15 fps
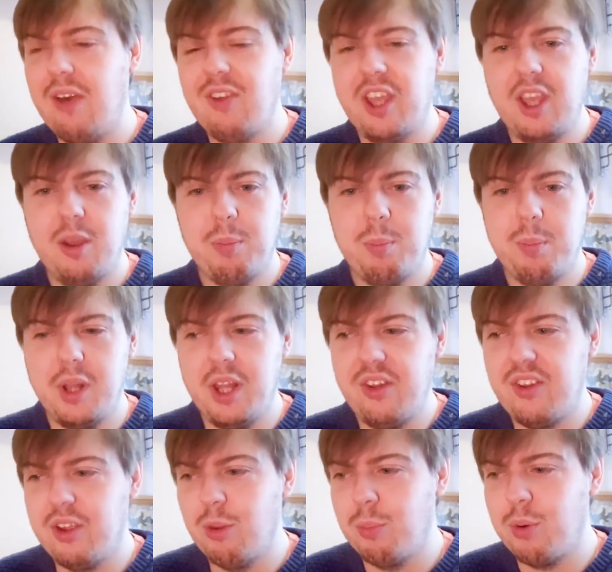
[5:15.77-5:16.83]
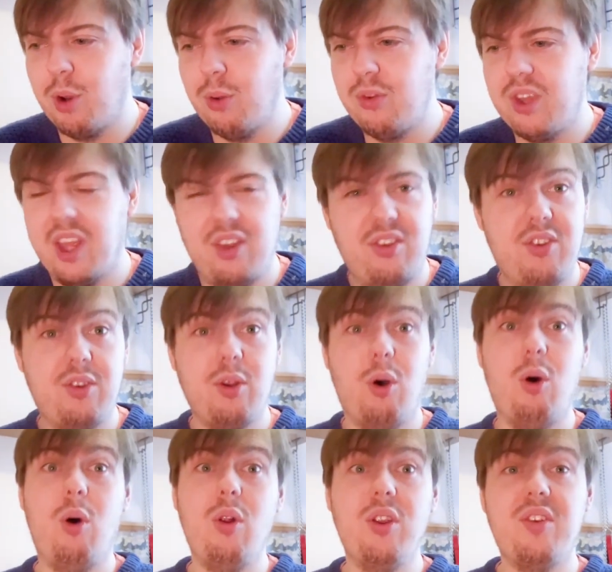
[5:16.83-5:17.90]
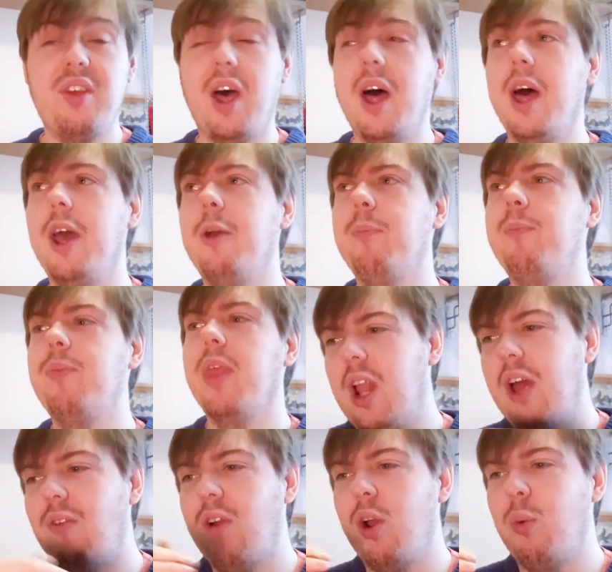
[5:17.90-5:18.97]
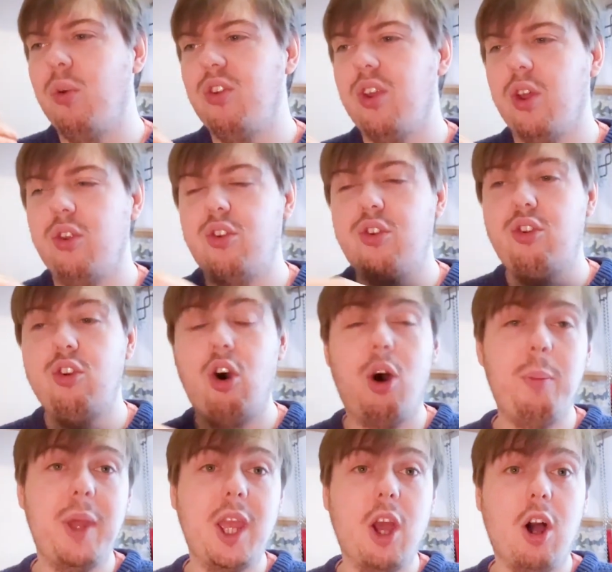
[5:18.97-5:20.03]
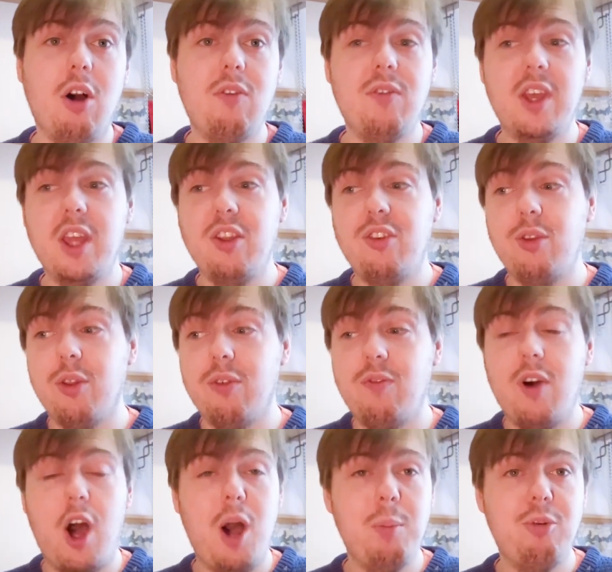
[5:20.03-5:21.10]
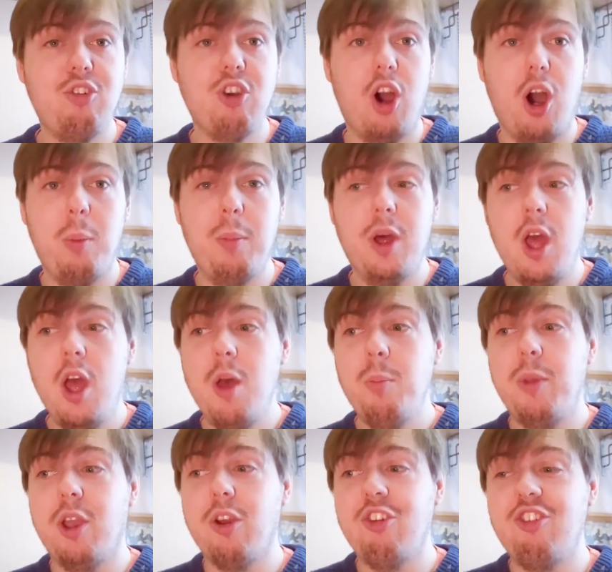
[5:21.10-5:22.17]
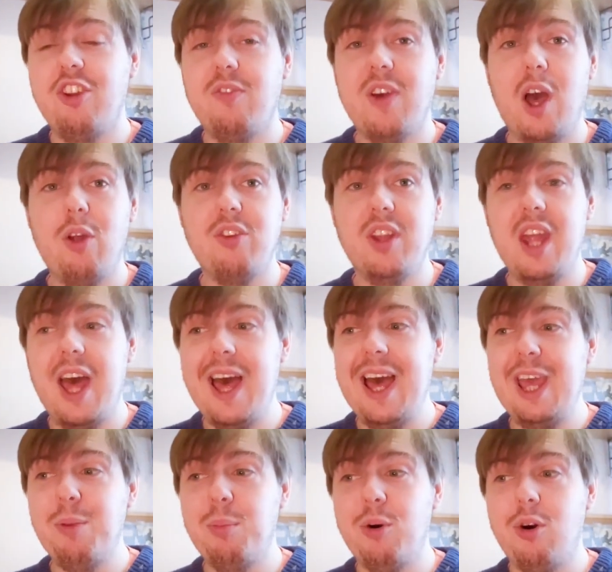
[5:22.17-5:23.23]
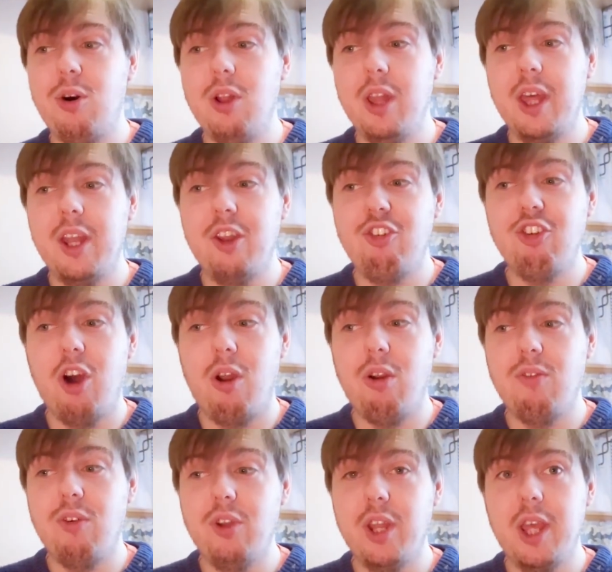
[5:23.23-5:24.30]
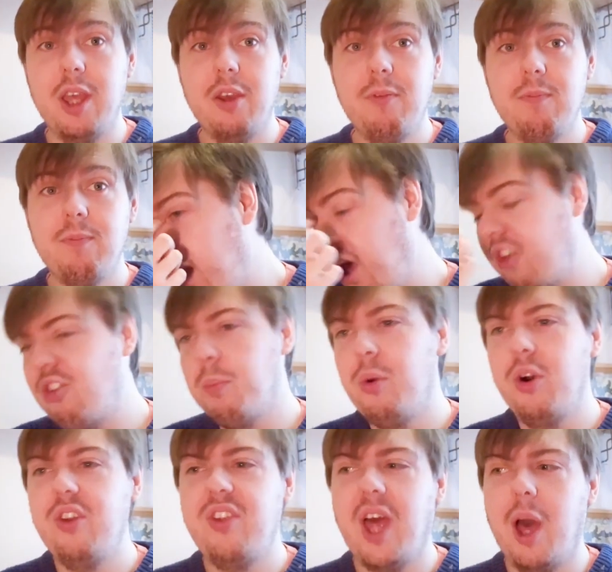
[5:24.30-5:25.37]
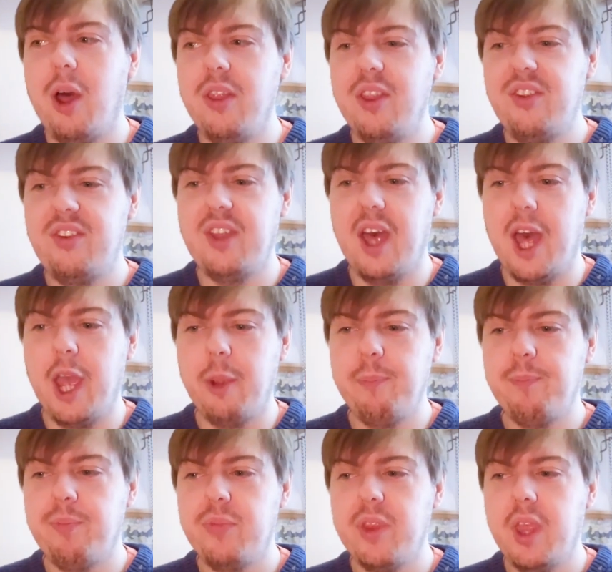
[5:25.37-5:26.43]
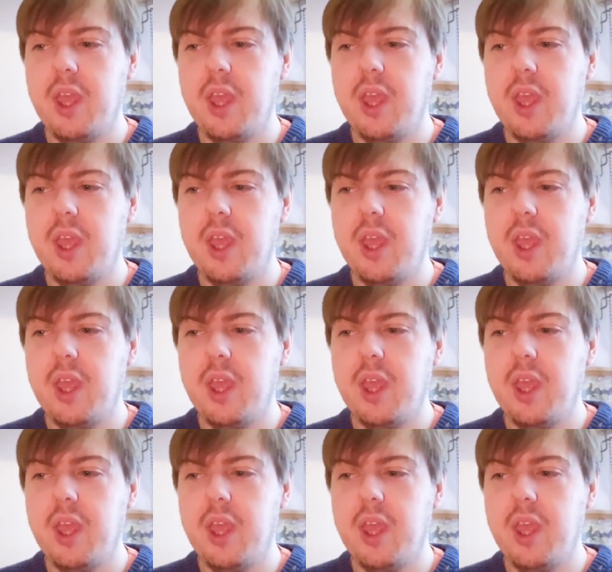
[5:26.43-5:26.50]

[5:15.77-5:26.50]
having political protests all the time. All I wrote was her storming off into the farm shop because she'd found an eyeball in a jar of honey. I should point out at this time,